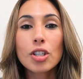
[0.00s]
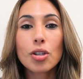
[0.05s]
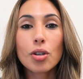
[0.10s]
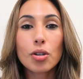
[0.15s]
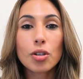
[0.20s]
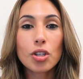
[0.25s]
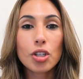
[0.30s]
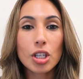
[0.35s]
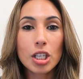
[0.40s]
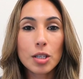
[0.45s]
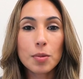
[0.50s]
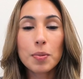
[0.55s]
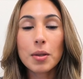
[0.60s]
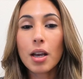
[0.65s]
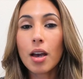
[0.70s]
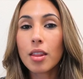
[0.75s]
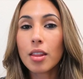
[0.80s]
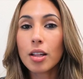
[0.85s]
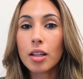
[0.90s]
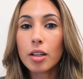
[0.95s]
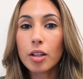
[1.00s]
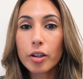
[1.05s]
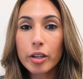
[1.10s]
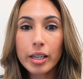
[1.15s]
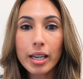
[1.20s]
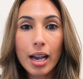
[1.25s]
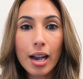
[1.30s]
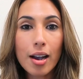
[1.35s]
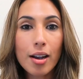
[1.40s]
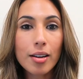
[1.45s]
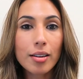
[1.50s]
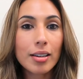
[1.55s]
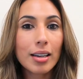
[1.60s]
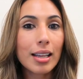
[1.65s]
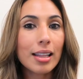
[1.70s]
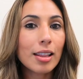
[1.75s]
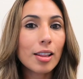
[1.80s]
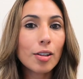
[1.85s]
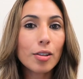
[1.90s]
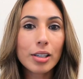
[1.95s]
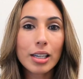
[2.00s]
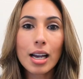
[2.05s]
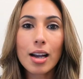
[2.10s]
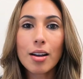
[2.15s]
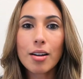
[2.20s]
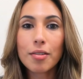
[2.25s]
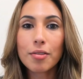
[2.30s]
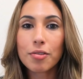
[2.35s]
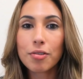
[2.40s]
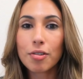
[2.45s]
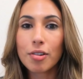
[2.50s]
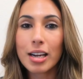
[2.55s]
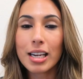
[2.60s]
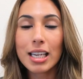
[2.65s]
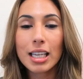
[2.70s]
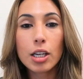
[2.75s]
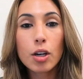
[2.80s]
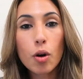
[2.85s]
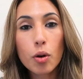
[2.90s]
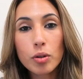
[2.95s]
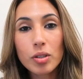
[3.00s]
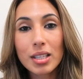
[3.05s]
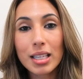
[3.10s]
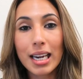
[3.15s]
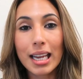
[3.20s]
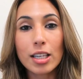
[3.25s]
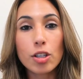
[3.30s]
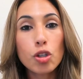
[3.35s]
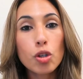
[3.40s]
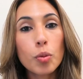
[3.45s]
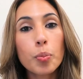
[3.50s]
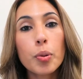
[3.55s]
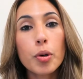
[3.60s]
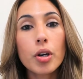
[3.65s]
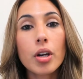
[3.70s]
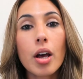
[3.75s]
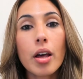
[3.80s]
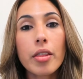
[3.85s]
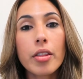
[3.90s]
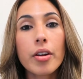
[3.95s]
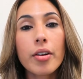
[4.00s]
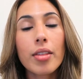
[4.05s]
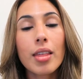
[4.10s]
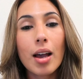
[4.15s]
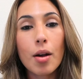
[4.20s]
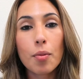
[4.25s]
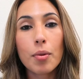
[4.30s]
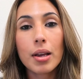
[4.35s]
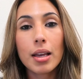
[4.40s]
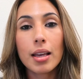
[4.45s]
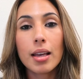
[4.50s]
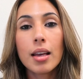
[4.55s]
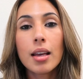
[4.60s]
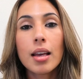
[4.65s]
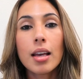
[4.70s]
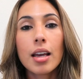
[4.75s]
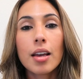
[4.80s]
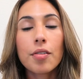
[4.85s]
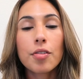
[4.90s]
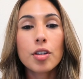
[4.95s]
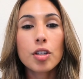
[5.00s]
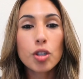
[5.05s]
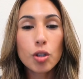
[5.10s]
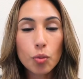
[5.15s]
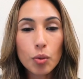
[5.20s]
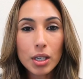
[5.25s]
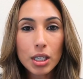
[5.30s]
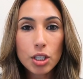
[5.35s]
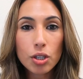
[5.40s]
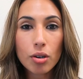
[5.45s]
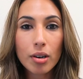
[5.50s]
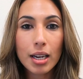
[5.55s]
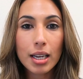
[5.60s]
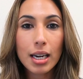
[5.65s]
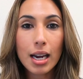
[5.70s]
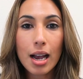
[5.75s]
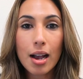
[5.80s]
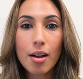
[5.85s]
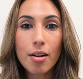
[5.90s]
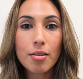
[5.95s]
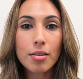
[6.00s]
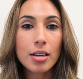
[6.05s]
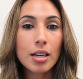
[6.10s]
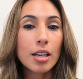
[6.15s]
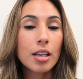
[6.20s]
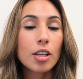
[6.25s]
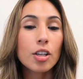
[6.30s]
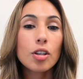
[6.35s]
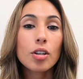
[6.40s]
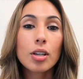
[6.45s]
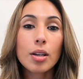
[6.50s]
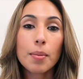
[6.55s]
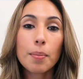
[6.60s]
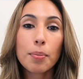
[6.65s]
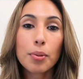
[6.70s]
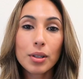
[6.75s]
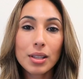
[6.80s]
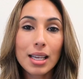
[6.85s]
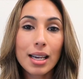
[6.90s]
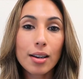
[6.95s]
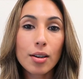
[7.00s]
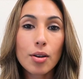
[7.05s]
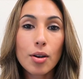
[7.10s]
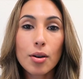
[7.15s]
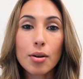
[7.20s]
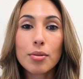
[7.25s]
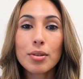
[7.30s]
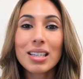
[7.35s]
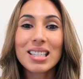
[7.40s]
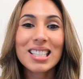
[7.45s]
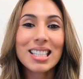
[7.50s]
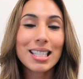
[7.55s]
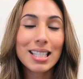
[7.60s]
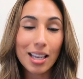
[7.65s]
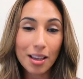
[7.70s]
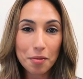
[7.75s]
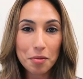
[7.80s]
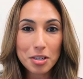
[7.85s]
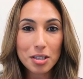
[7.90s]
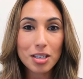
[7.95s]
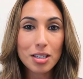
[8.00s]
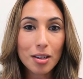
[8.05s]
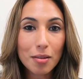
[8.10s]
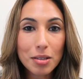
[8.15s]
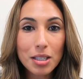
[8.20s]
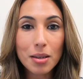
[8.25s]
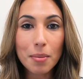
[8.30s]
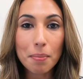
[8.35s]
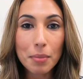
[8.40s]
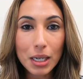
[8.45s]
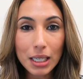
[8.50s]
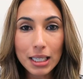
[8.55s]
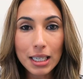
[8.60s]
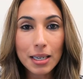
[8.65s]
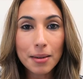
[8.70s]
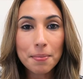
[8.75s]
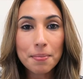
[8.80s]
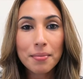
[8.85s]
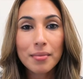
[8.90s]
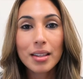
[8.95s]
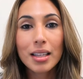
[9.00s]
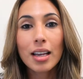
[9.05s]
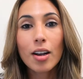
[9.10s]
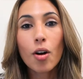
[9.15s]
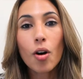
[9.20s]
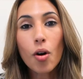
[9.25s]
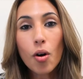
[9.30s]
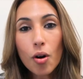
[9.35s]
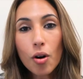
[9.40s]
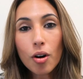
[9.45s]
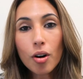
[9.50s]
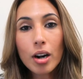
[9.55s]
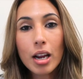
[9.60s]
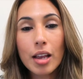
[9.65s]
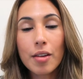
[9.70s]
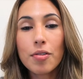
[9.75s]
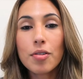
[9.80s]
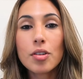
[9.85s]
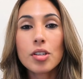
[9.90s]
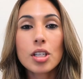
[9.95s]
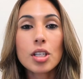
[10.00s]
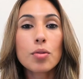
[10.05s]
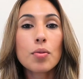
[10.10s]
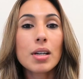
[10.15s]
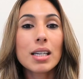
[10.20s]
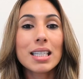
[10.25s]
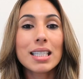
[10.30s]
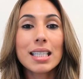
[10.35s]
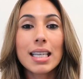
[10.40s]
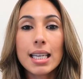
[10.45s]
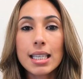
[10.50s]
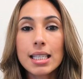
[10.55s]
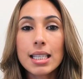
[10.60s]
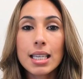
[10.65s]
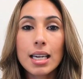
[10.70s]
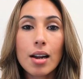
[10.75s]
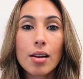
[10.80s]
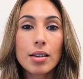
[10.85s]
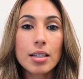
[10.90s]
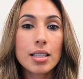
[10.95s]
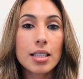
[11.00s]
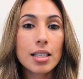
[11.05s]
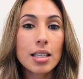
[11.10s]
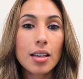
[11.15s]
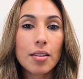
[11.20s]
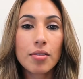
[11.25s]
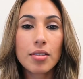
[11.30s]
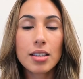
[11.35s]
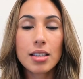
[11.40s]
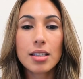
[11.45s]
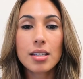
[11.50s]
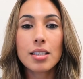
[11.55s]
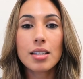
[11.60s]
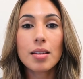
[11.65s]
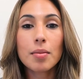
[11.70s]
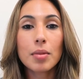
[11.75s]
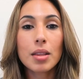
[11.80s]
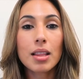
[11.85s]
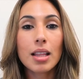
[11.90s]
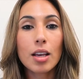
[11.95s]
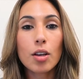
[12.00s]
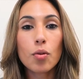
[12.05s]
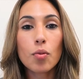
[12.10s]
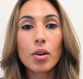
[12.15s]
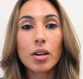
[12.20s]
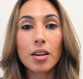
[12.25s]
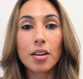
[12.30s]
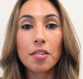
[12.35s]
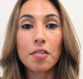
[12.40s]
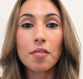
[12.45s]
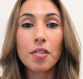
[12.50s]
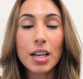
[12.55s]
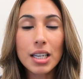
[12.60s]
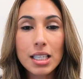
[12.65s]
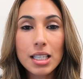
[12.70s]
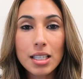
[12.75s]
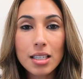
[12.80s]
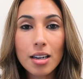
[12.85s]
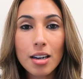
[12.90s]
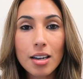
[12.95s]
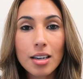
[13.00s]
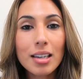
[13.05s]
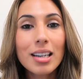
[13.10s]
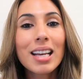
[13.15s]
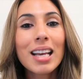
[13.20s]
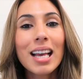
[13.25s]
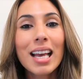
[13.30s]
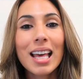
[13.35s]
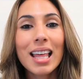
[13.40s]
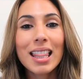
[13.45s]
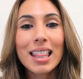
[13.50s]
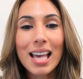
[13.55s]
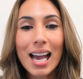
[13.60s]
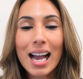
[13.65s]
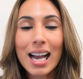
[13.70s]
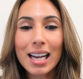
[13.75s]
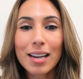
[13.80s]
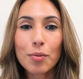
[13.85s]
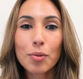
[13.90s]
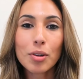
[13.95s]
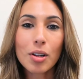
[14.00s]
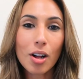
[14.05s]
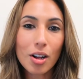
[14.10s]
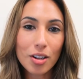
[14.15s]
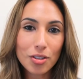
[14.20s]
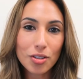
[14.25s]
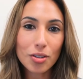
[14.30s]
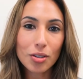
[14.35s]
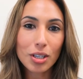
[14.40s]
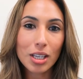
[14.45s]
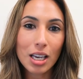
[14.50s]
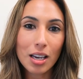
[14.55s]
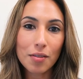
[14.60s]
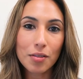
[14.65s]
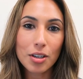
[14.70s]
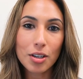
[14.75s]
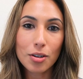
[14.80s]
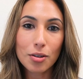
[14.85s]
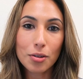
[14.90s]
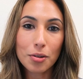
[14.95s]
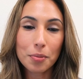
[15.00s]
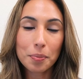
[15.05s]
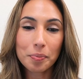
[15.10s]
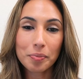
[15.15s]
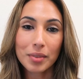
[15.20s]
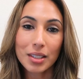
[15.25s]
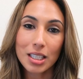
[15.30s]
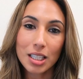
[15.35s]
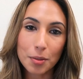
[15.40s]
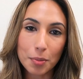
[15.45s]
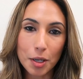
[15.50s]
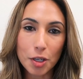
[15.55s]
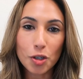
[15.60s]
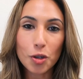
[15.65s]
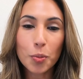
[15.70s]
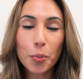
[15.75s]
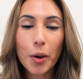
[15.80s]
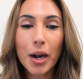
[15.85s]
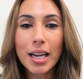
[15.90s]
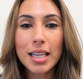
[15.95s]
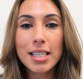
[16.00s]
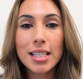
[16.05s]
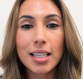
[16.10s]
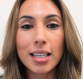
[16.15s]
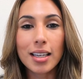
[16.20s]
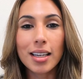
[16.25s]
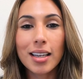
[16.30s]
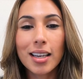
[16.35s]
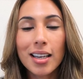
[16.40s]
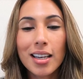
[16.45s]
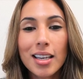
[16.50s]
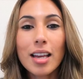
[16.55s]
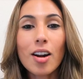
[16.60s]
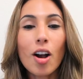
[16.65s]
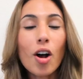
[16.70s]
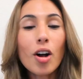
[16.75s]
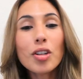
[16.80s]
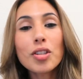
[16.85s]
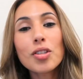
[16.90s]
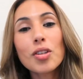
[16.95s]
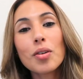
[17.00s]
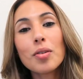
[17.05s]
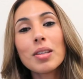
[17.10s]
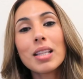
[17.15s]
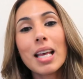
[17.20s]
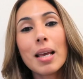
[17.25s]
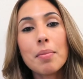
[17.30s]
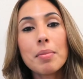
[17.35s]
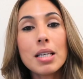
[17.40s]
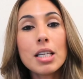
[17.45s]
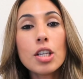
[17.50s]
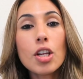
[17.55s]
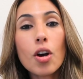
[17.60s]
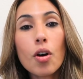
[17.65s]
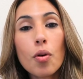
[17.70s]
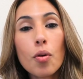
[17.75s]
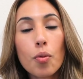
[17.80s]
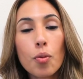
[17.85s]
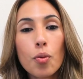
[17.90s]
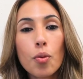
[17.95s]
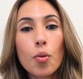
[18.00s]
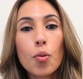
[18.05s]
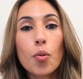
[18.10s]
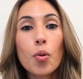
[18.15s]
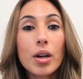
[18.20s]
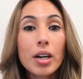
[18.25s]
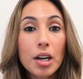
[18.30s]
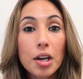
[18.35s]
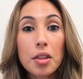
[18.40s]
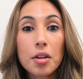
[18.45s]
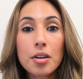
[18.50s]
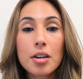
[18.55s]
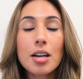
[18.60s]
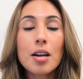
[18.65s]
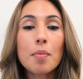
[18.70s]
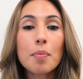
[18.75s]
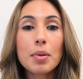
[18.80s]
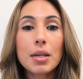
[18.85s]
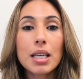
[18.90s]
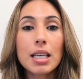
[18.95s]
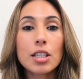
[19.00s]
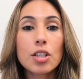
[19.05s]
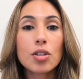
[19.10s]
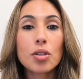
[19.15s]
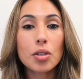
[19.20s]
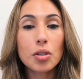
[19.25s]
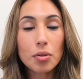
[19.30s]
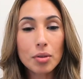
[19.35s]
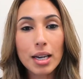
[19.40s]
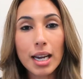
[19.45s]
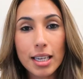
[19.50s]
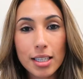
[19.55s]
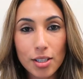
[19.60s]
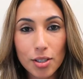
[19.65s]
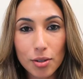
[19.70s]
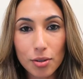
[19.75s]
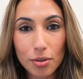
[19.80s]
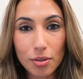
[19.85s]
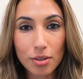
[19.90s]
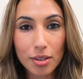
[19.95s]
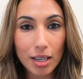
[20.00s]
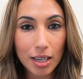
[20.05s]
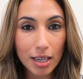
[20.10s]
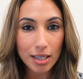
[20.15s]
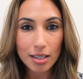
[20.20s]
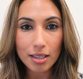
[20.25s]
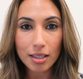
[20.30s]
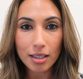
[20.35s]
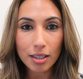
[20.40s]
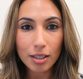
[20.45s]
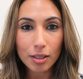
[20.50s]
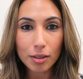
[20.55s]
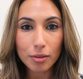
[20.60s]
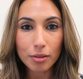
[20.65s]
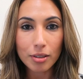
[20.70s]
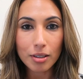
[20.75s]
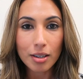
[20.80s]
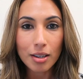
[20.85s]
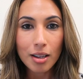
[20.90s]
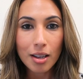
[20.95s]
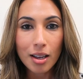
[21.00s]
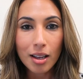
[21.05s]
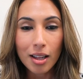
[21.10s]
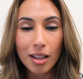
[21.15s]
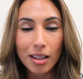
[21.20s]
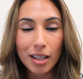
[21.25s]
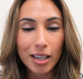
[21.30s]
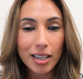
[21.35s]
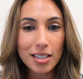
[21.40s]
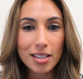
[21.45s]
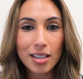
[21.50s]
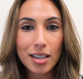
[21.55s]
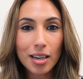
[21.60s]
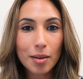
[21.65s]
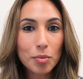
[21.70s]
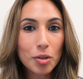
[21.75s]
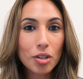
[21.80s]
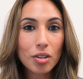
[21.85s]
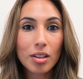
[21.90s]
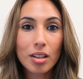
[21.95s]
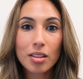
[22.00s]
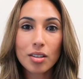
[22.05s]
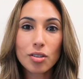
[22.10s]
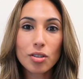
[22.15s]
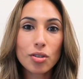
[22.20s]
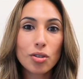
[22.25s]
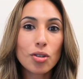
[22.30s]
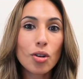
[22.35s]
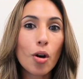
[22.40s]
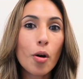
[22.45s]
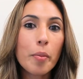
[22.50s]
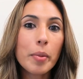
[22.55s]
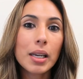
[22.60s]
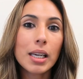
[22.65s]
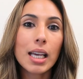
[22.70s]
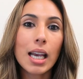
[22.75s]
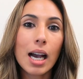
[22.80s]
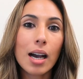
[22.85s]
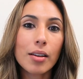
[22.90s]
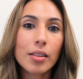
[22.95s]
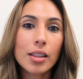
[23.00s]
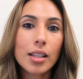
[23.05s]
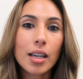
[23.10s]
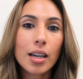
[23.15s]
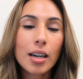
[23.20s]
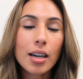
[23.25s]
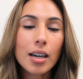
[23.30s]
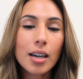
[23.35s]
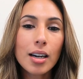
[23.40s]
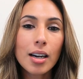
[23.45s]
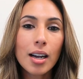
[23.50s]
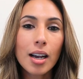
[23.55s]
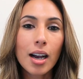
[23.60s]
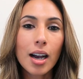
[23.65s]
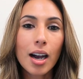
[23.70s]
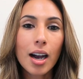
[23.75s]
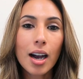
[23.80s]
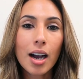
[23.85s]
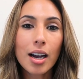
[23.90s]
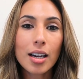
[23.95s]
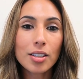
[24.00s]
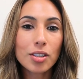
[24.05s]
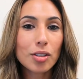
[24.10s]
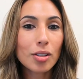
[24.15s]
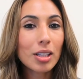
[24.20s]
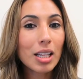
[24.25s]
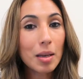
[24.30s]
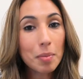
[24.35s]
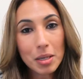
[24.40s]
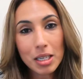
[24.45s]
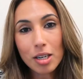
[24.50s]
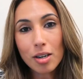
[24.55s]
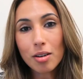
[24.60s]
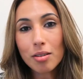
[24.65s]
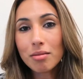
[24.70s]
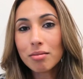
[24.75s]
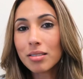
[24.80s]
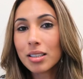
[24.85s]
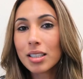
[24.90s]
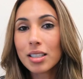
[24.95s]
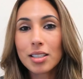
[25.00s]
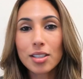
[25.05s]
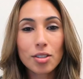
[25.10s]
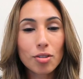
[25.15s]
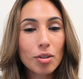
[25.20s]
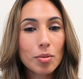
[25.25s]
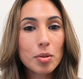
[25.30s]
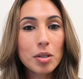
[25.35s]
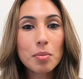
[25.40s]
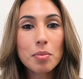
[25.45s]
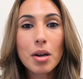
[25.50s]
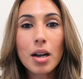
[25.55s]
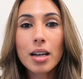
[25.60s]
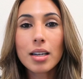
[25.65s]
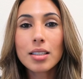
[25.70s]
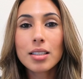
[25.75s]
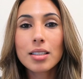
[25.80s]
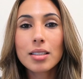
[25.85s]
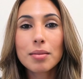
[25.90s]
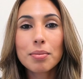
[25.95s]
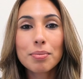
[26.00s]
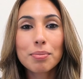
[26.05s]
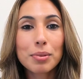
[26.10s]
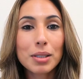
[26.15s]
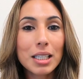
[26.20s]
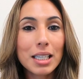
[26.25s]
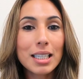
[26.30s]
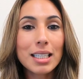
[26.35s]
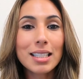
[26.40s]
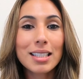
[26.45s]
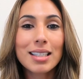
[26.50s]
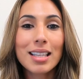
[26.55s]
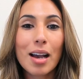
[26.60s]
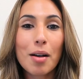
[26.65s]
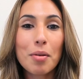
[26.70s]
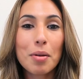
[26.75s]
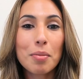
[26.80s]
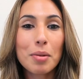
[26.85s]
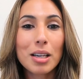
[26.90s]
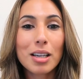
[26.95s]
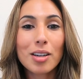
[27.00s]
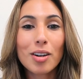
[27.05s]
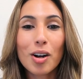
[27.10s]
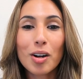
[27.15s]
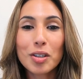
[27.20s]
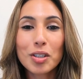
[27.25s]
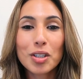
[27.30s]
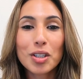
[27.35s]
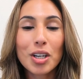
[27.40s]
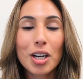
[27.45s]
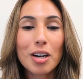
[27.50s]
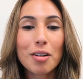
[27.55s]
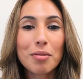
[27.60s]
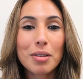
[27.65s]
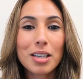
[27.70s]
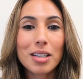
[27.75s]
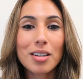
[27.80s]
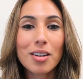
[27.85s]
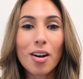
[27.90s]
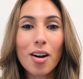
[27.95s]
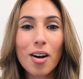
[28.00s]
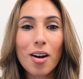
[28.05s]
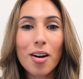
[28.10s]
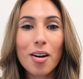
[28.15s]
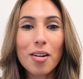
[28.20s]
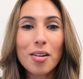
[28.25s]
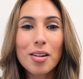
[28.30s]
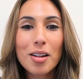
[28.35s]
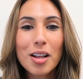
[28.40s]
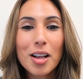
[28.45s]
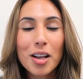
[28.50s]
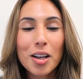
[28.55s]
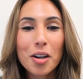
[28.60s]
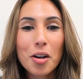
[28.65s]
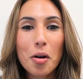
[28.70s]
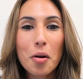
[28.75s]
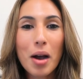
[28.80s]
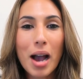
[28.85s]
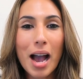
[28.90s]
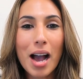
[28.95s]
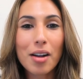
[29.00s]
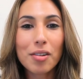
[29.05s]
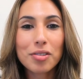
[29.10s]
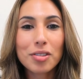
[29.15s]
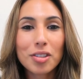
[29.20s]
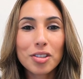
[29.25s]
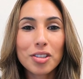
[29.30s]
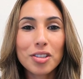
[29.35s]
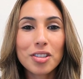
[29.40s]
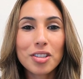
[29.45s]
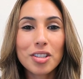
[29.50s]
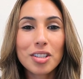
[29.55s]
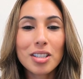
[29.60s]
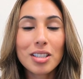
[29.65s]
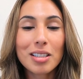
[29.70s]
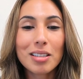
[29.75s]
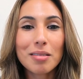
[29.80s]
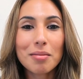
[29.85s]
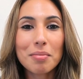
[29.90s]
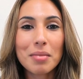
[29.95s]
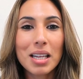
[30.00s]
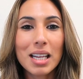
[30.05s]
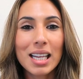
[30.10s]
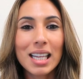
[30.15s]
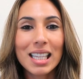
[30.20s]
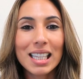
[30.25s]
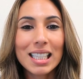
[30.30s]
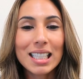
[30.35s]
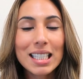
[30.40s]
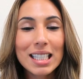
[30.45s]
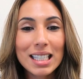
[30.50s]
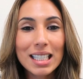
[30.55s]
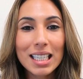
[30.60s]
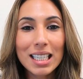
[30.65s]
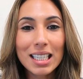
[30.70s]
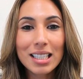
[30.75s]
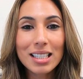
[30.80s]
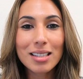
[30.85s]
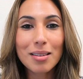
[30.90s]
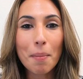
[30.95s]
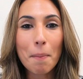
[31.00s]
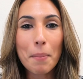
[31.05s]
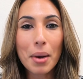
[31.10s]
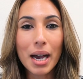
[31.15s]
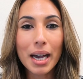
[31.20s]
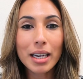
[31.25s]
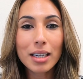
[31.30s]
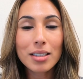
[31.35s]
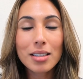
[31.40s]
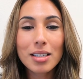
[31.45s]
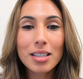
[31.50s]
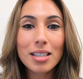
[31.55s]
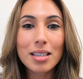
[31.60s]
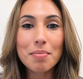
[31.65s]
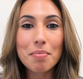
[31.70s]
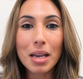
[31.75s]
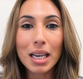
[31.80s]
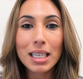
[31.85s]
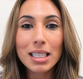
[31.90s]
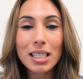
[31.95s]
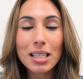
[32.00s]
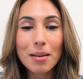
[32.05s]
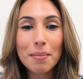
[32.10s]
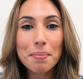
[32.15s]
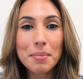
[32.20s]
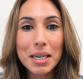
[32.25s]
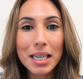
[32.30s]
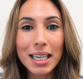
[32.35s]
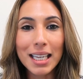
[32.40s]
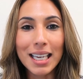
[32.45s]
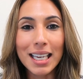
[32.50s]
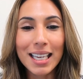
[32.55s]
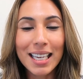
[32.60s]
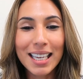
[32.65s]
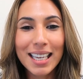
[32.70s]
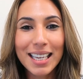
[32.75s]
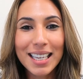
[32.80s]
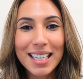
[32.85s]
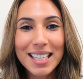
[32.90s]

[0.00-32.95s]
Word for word: So just be on the lookout and look out for any codes that I do put on there. That way, if you do want to try it out, you can put that code, save yourself some money. Or if you just want to test it out and see if this is something that you want to invest on, that will also give you special pricing. And also let me know what other companies do you guys use I didn't include. Like I said, I'm sure that there's so many out there. Uh, so let me know in the description box, please. That way we can all share. We can all go after some listings, some buyers, and make some money.